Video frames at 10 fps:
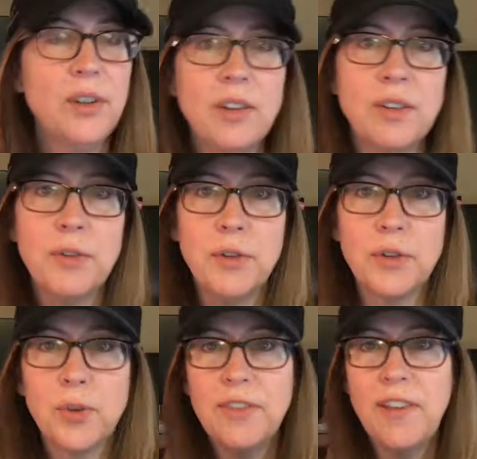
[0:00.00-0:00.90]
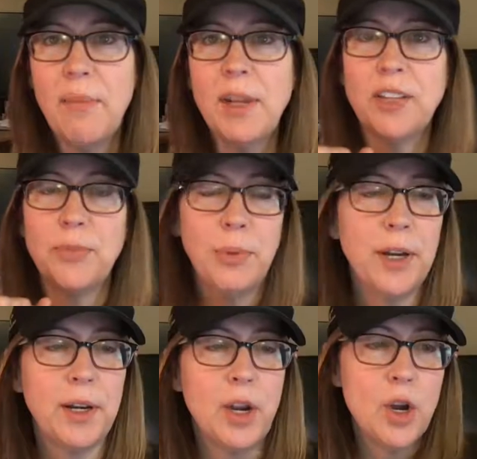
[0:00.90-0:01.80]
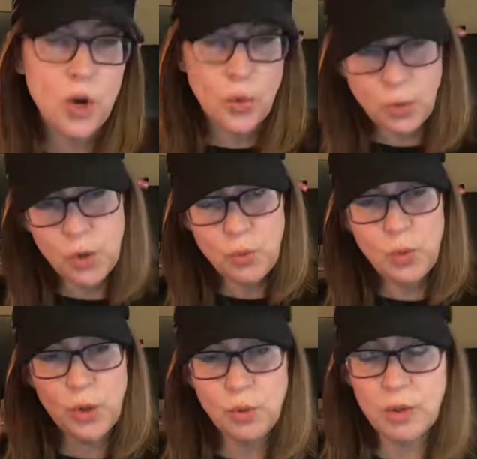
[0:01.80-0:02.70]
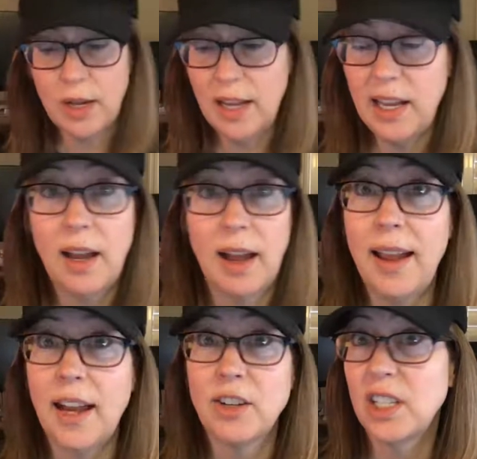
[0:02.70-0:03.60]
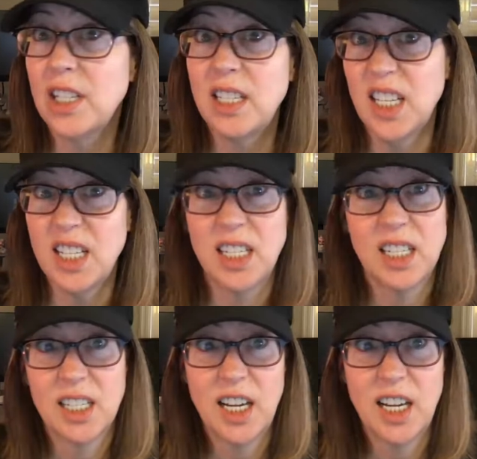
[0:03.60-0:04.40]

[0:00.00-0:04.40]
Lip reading: on your first 25-minute sprint? Woo, woo. I actually did.